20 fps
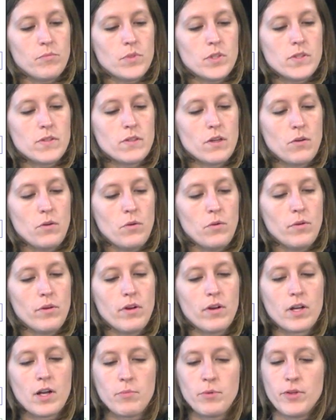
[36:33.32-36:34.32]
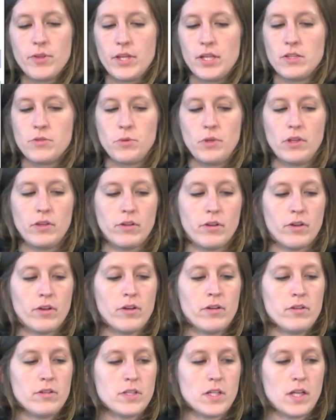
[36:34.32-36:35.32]
So a couple things we
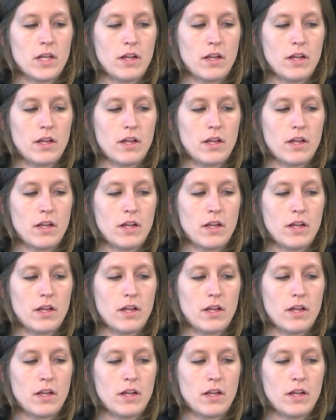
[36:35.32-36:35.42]
learned.